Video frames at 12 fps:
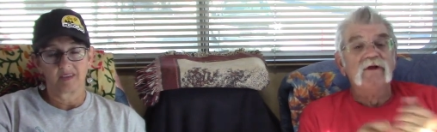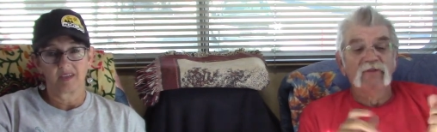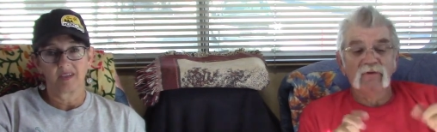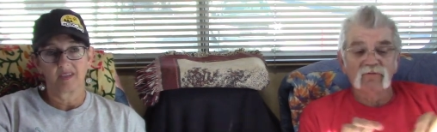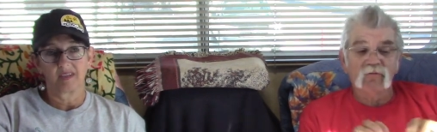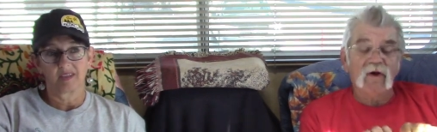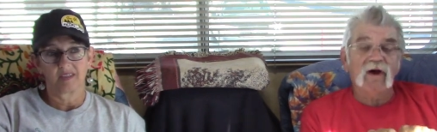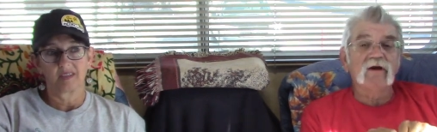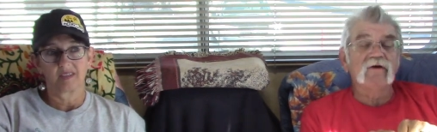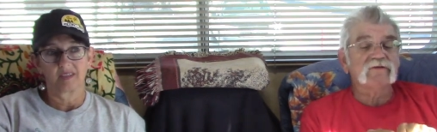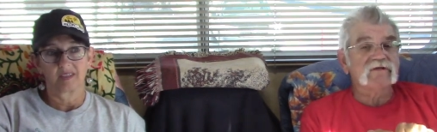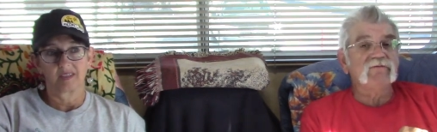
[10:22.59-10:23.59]
Speaker 1: those
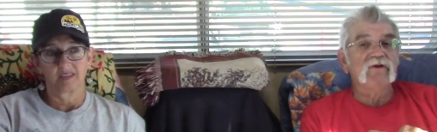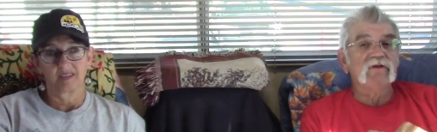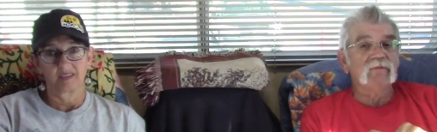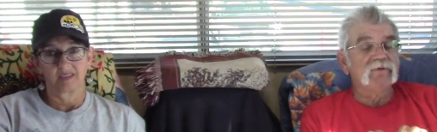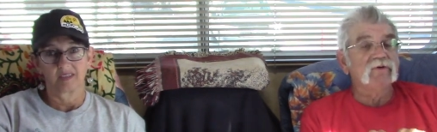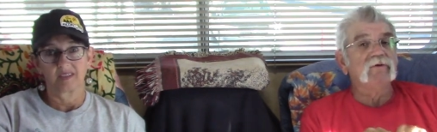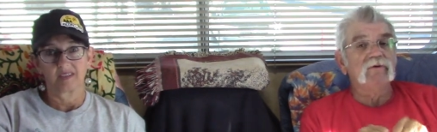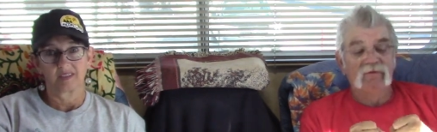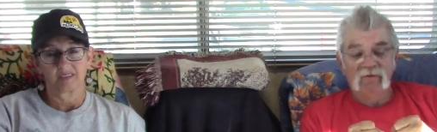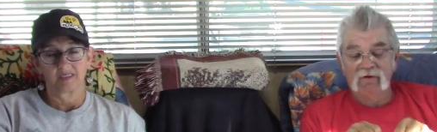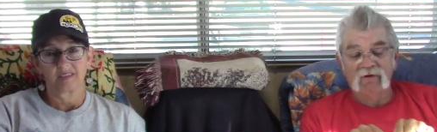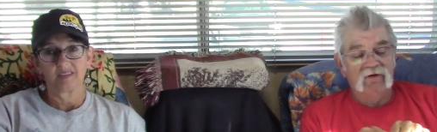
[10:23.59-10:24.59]
wires, even in the boot,
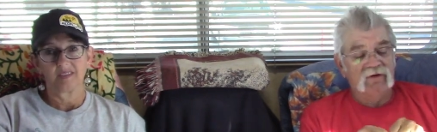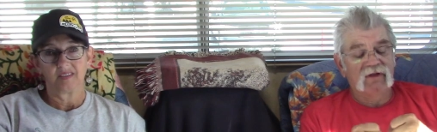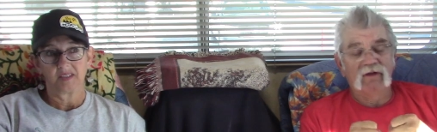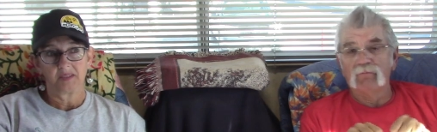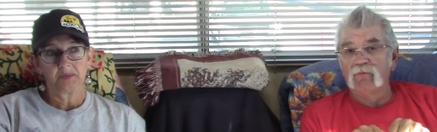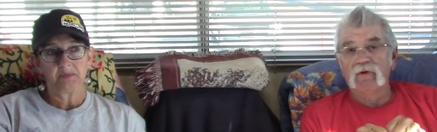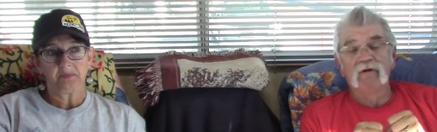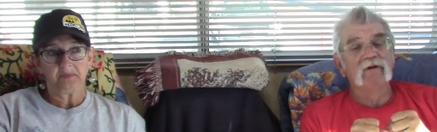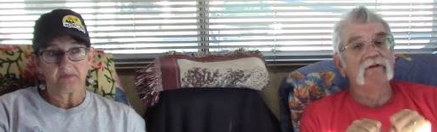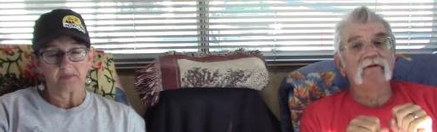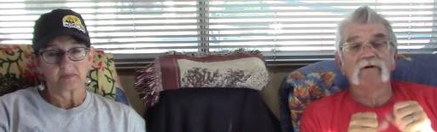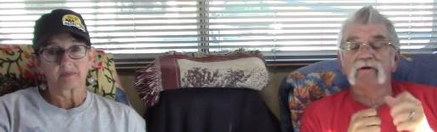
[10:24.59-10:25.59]
they're going to get
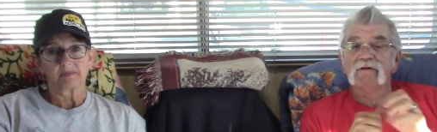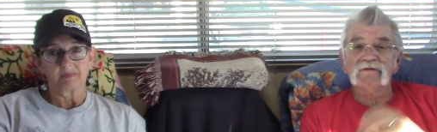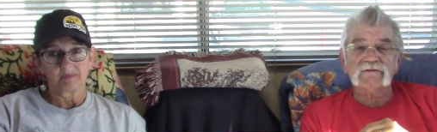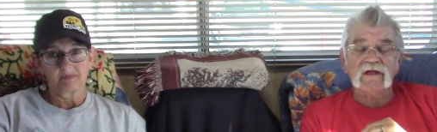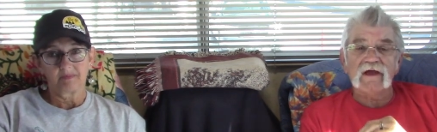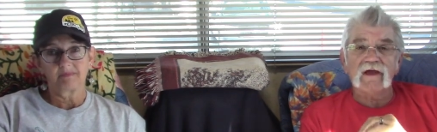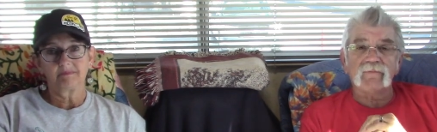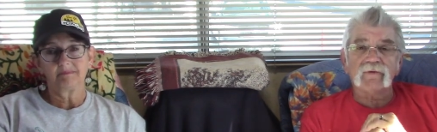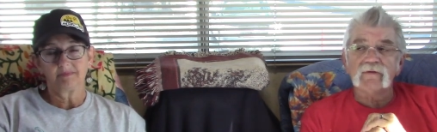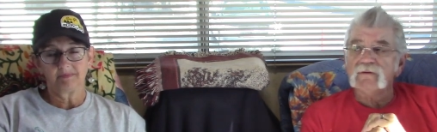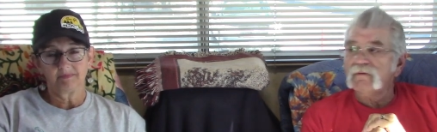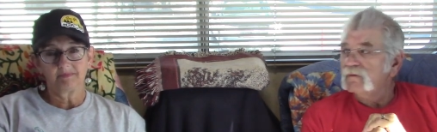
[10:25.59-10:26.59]
brittle and they're going to snap.
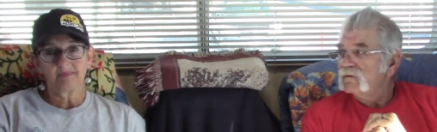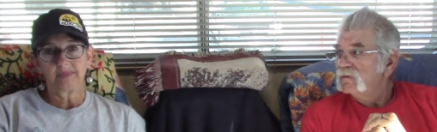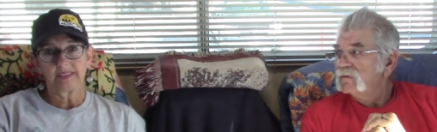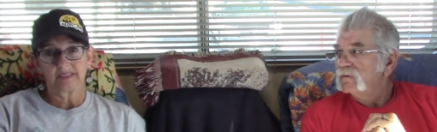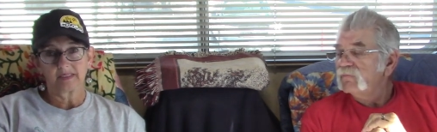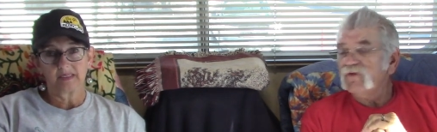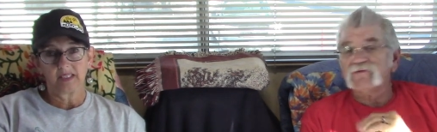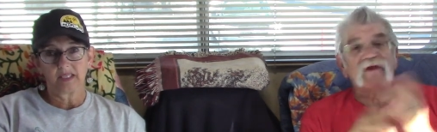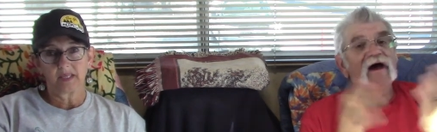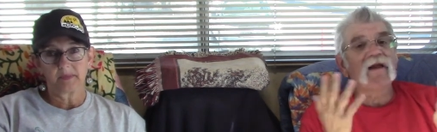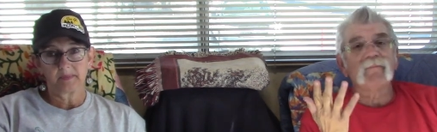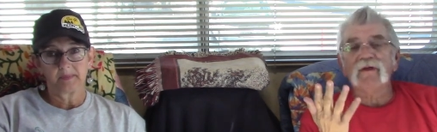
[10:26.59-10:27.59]
It's
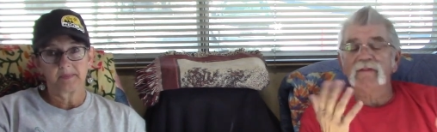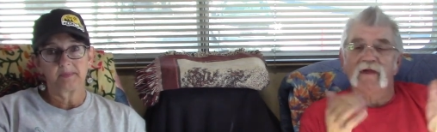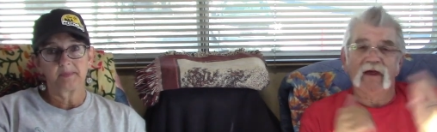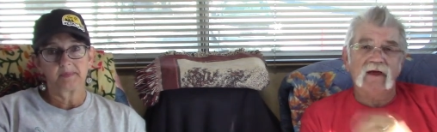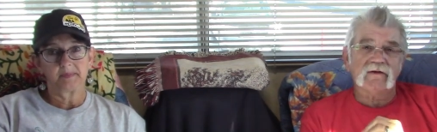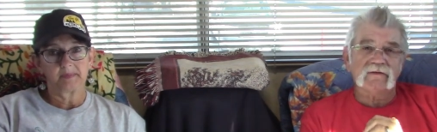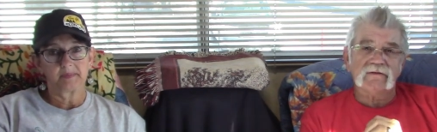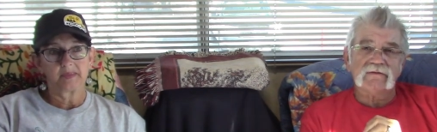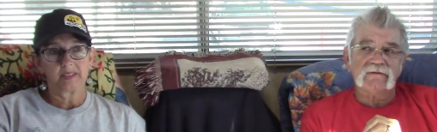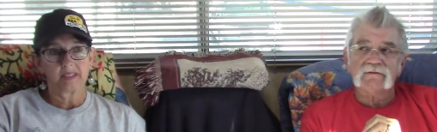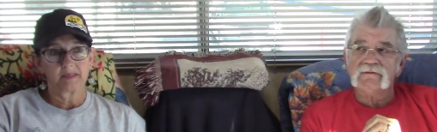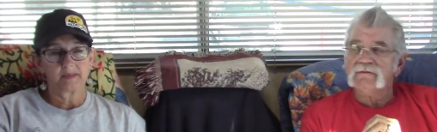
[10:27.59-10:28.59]
got to be that.
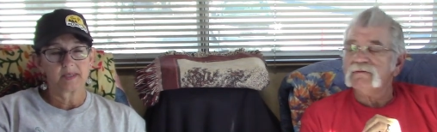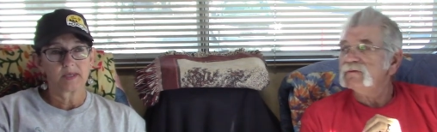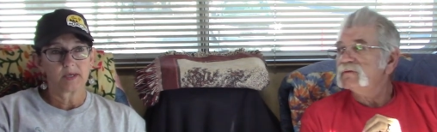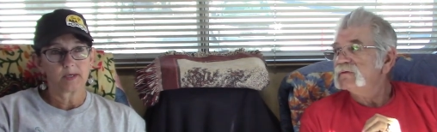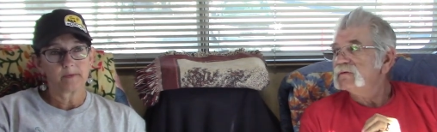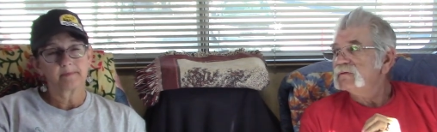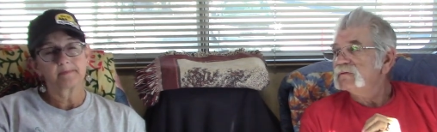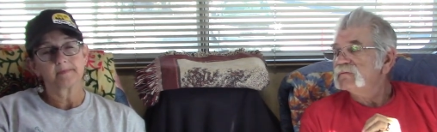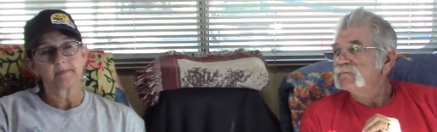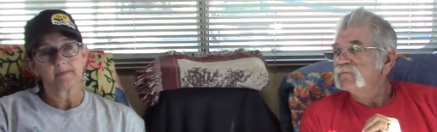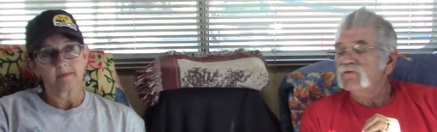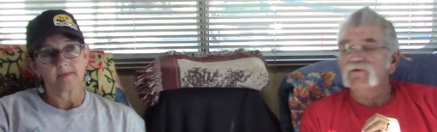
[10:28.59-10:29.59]
Speaker 2: Yep, so
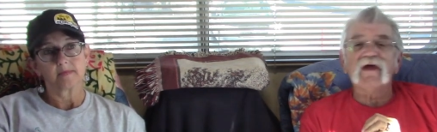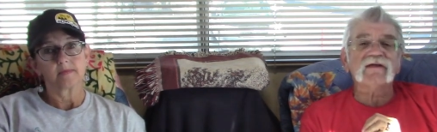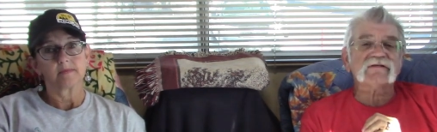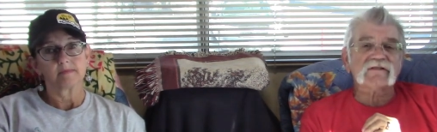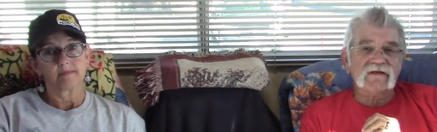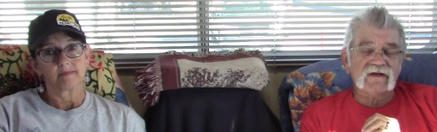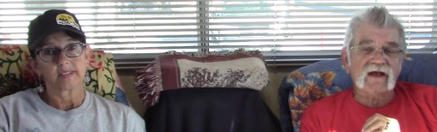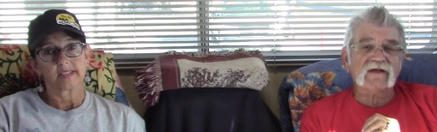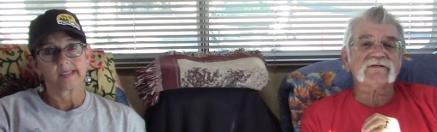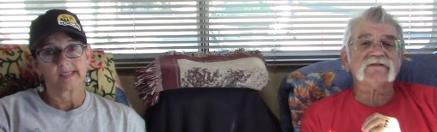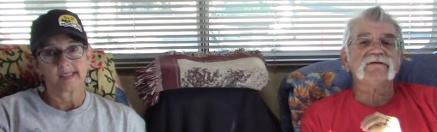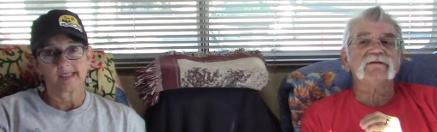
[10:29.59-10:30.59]
Speaker 1: that's the
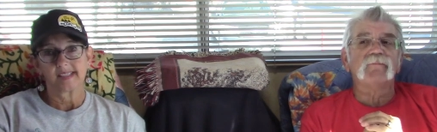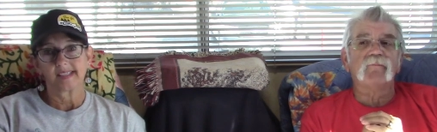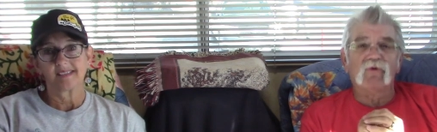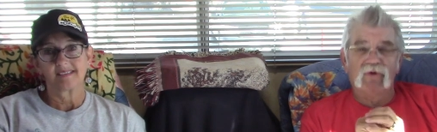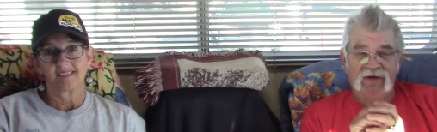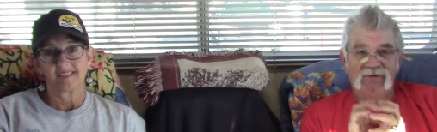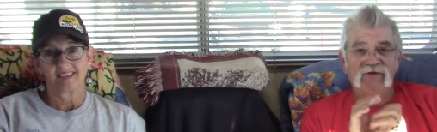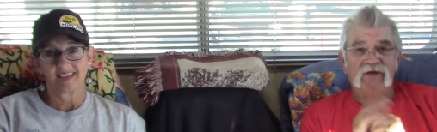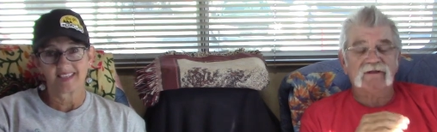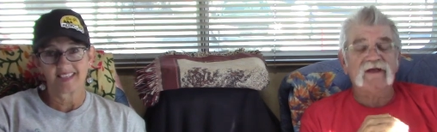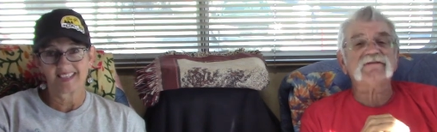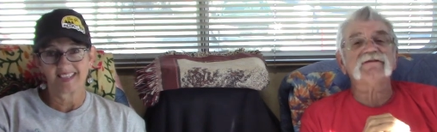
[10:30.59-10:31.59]
next
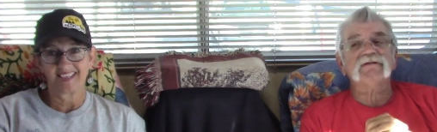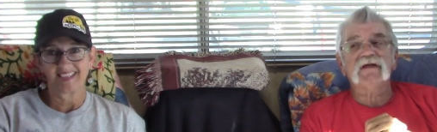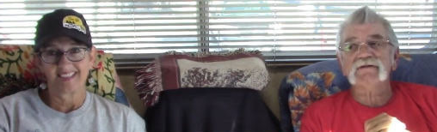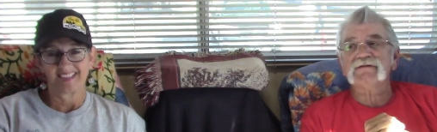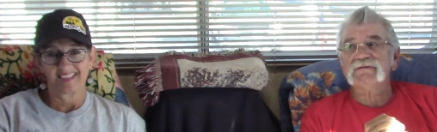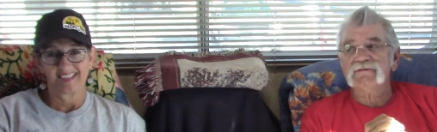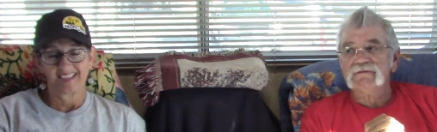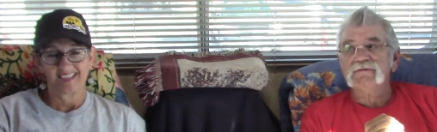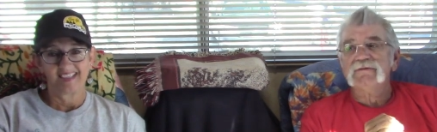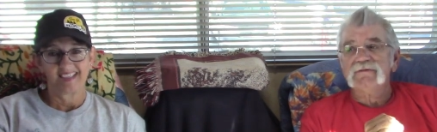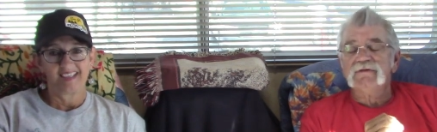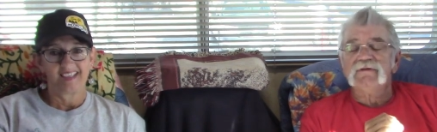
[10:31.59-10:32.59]
project. That's a
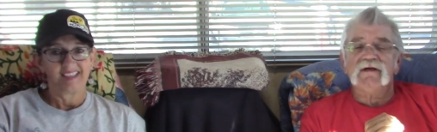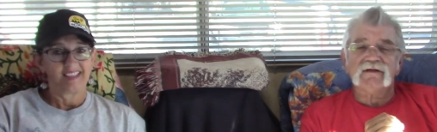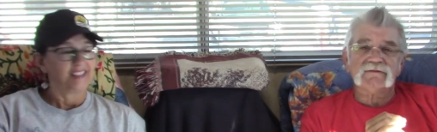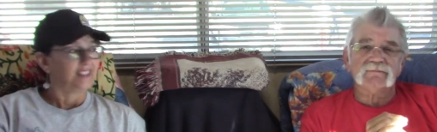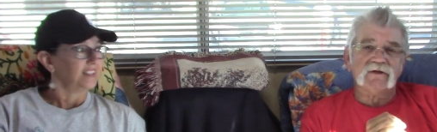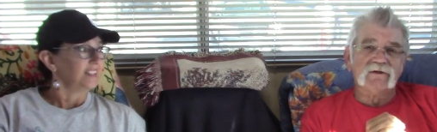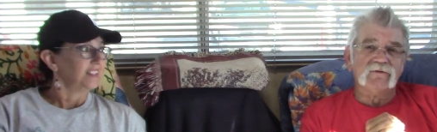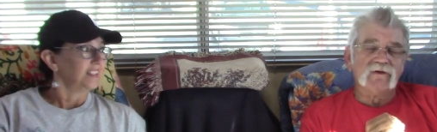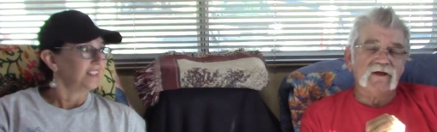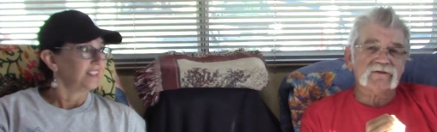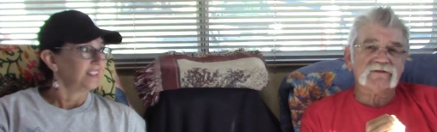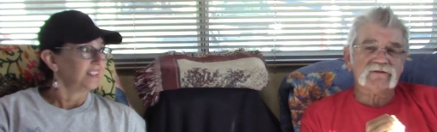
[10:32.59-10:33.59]
big one.
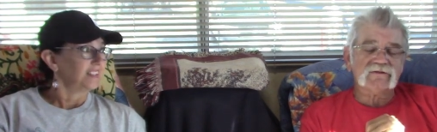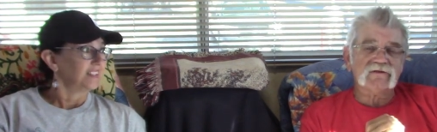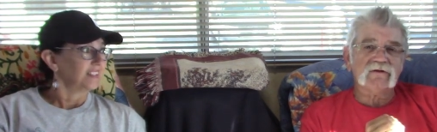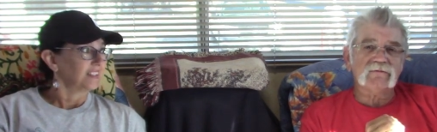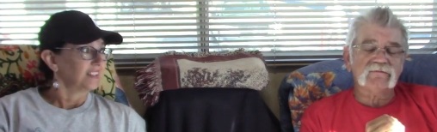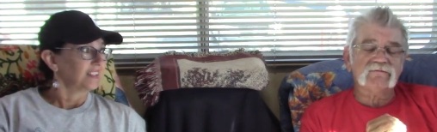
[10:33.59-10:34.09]
That's just going to